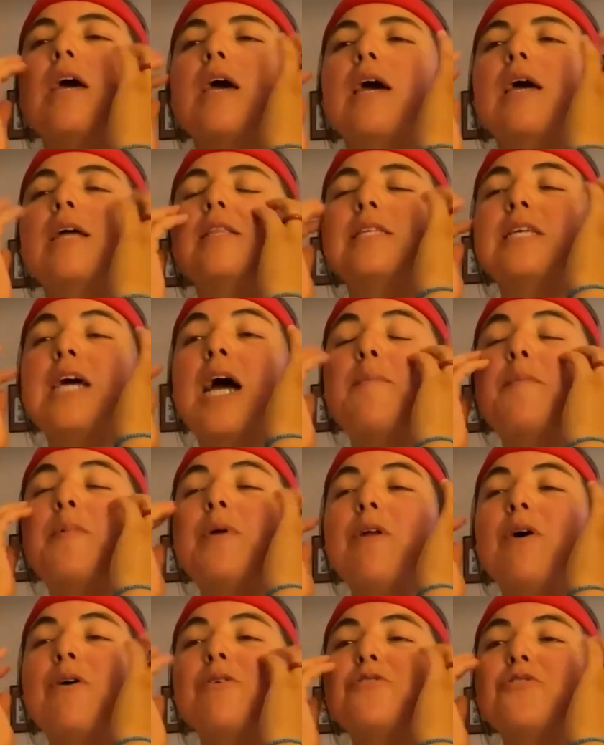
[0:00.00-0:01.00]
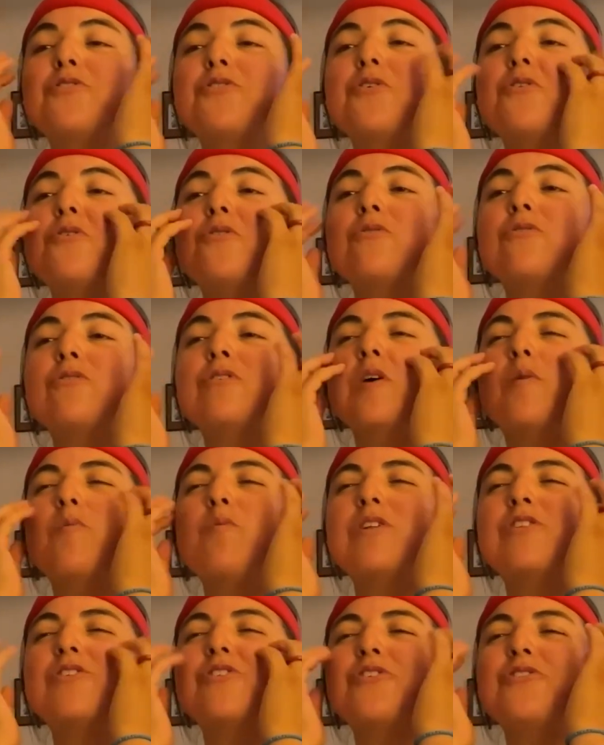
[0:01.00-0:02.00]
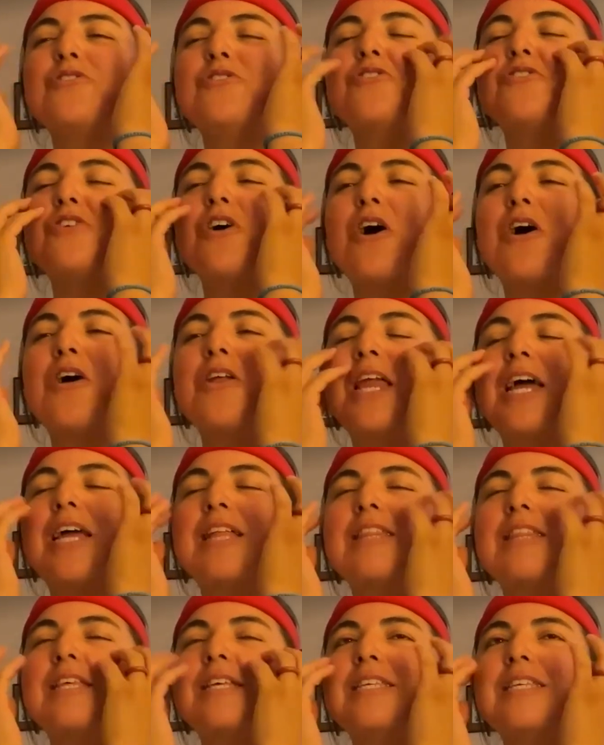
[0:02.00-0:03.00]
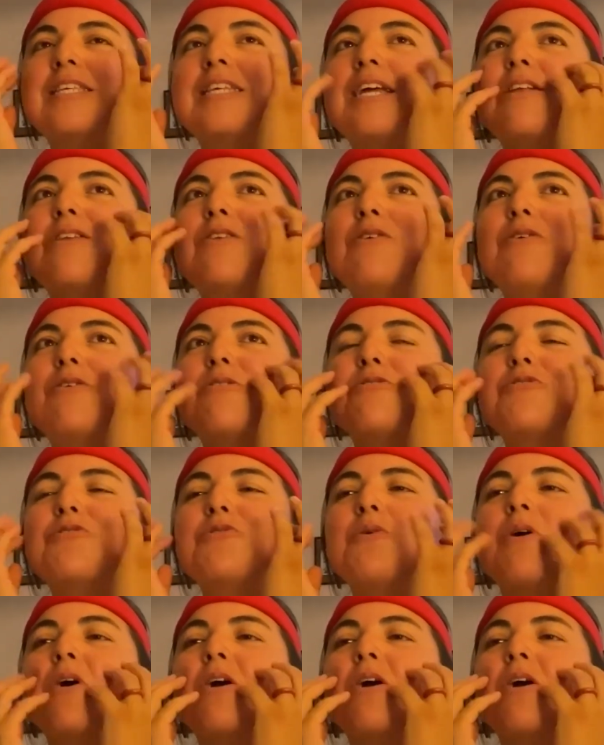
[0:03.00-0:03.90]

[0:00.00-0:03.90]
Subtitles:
And tapping also somewhat turns on like this signal to